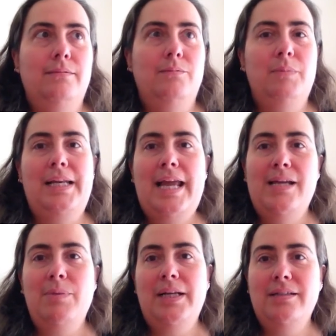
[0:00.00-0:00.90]
my
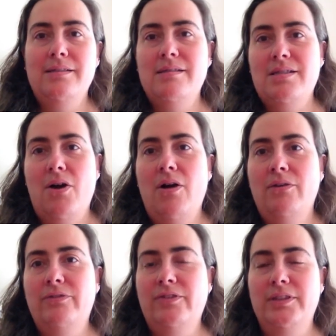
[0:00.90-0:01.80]
labelling
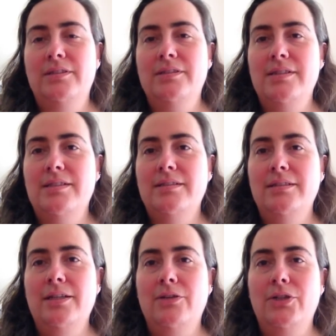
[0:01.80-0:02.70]
stuff, and,
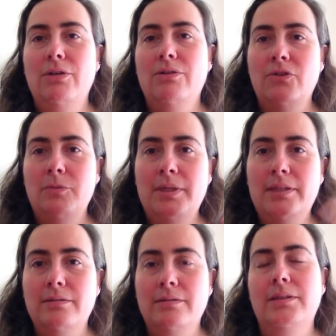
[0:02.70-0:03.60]
you know, go through my
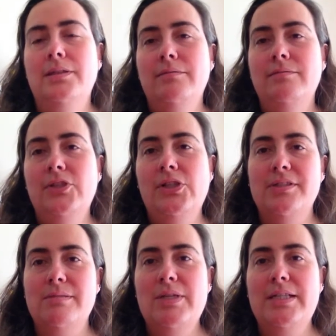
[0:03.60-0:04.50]
little
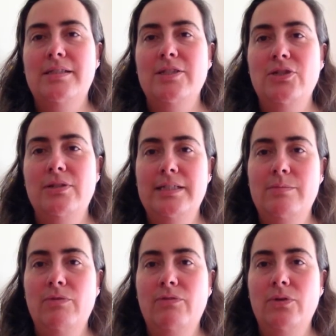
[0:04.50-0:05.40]
last minute to-do list
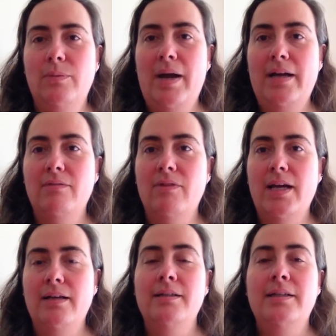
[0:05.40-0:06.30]
before I pack the van.